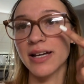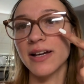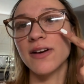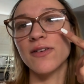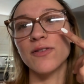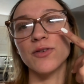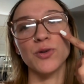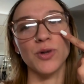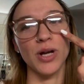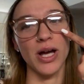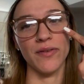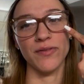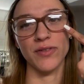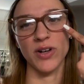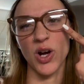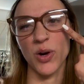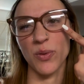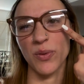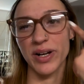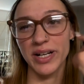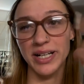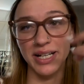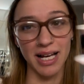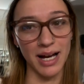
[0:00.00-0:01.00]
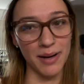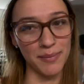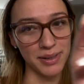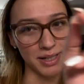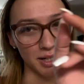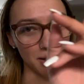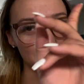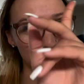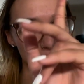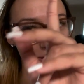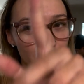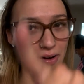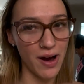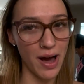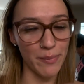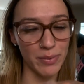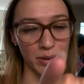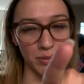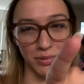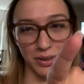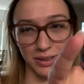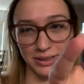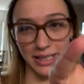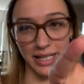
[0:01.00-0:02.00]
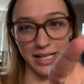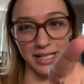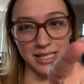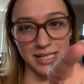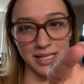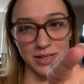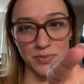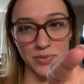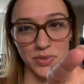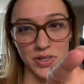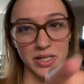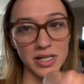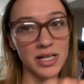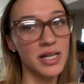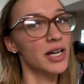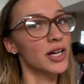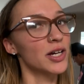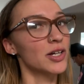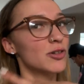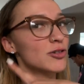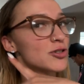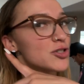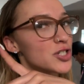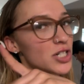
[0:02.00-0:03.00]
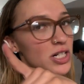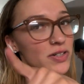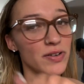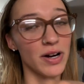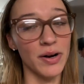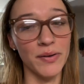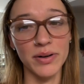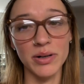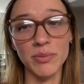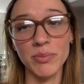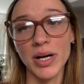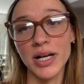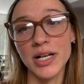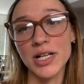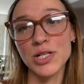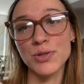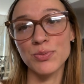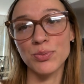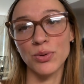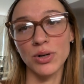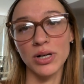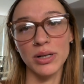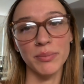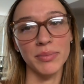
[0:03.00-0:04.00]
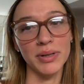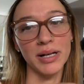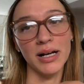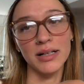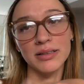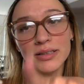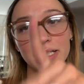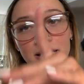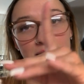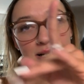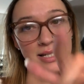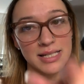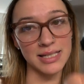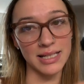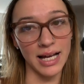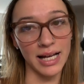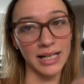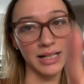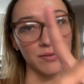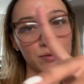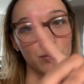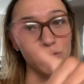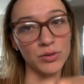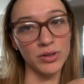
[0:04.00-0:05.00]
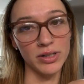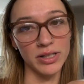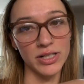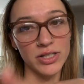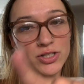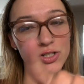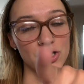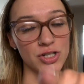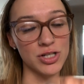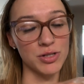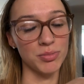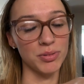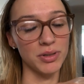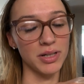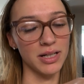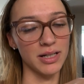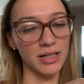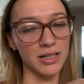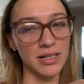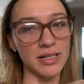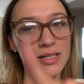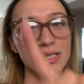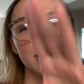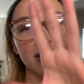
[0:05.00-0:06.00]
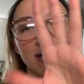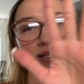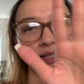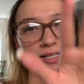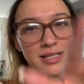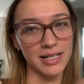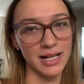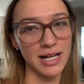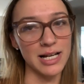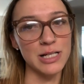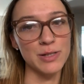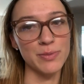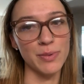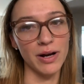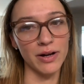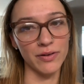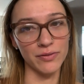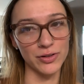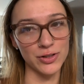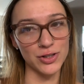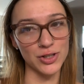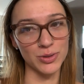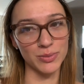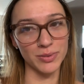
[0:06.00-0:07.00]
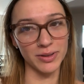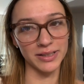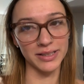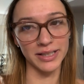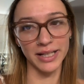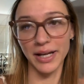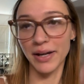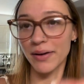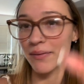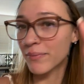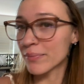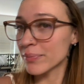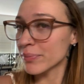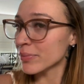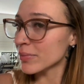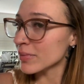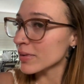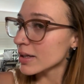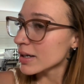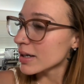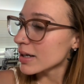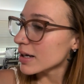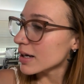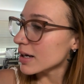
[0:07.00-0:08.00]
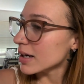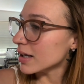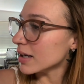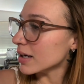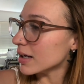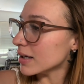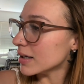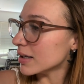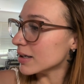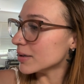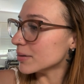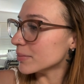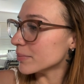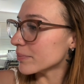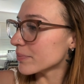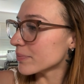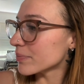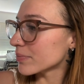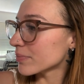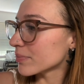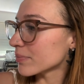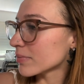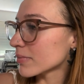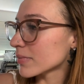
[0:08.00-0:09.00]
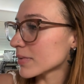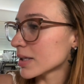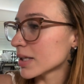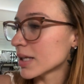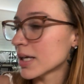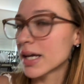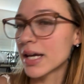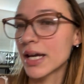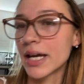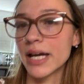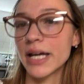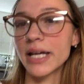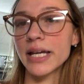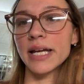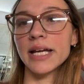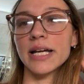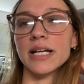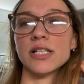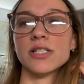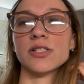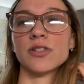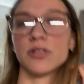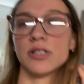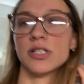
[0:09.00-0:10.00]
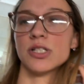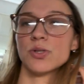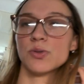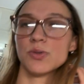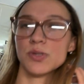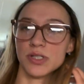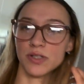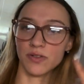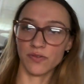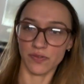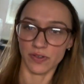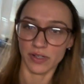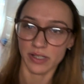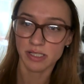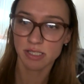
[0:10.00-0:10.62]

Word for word: If you haven't already, comment down below happy birthday to me. You should have already by this point, but I'll let it slide if you didn't, just because today's my official birthday. And yeah, so this was the fit